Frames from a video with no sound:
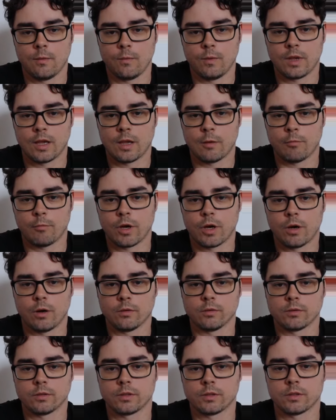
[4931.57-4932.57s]
we get
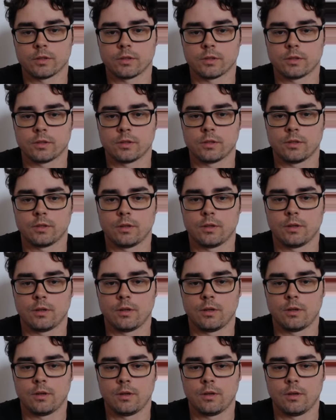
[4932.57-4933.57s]
posts
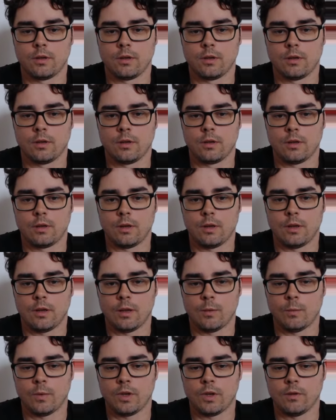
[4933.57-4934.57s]

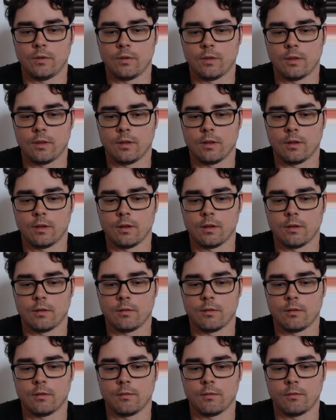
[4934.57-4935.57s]
and we do
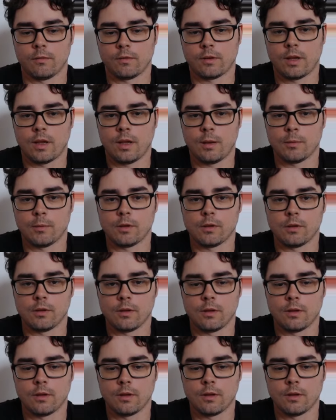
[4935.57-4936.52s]
the table